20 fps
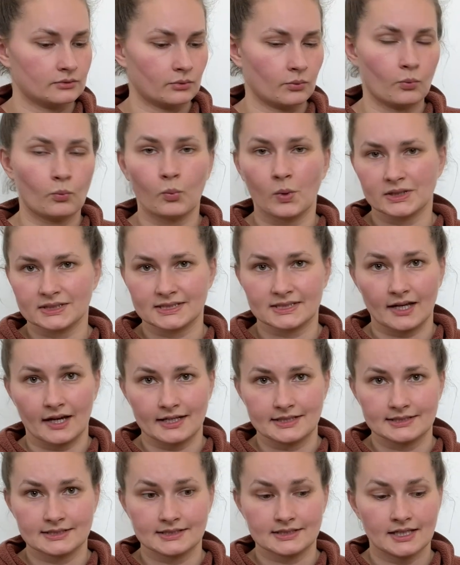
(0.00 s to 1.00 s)
one
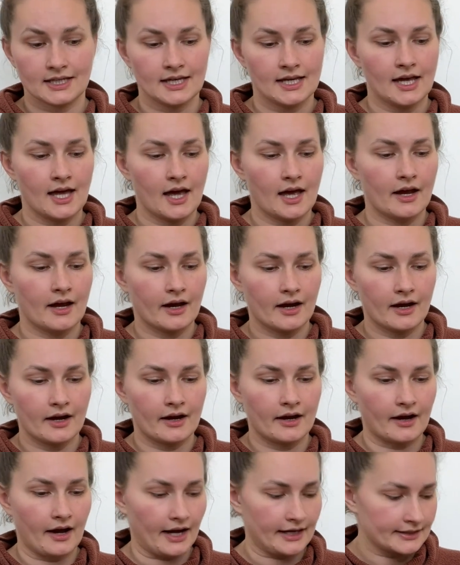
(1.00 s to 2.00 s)
size.
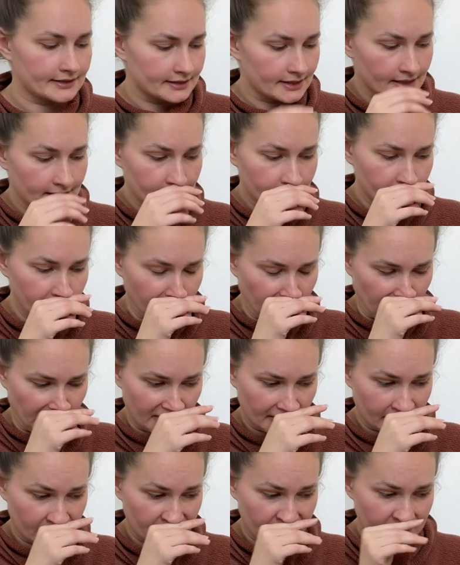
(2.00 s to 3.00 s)
I think you
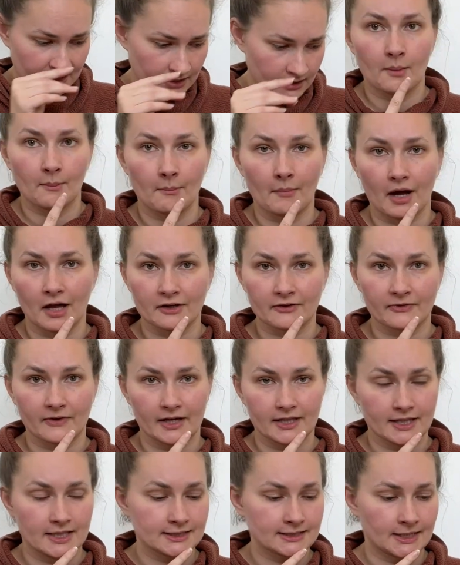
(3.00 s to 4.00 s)
could modify
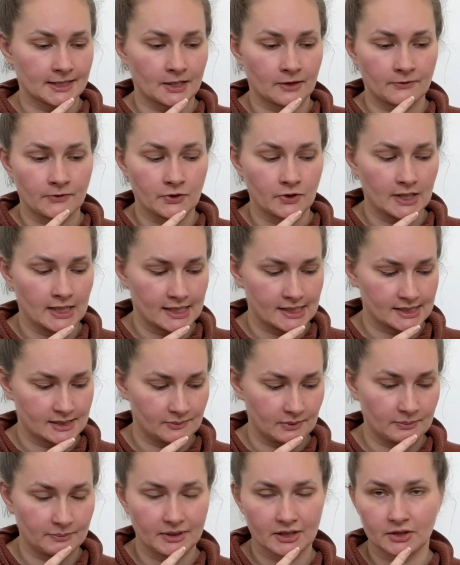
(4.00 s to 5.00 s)
this, like if you need it to be
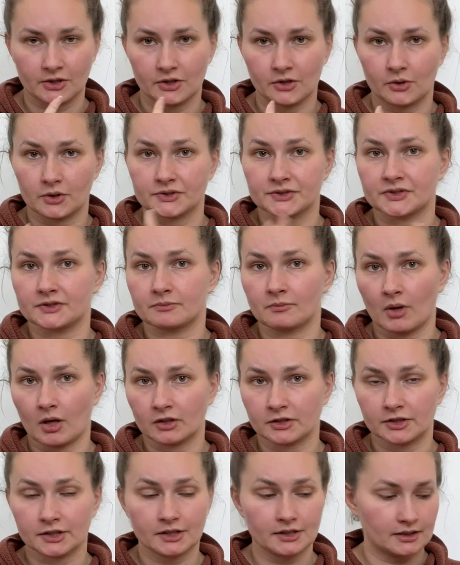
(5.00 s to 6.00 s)
bigger or
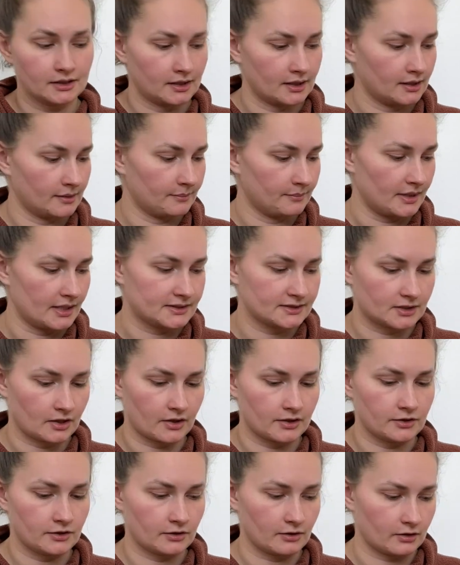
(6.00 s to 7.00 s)
smaller based on
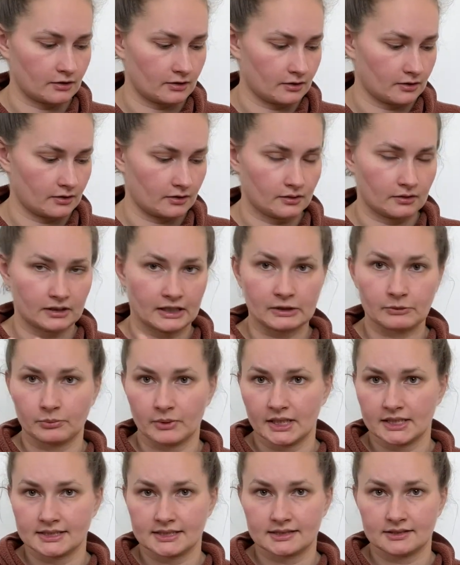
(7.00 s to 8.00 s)
your like
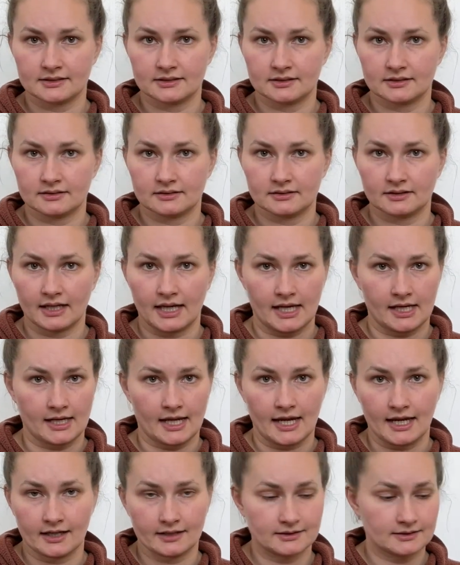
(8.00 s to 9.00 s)
wrist and
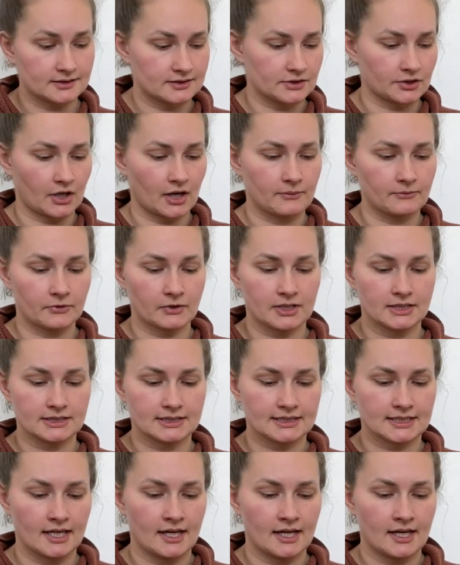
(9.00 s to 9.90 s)
hand circumference.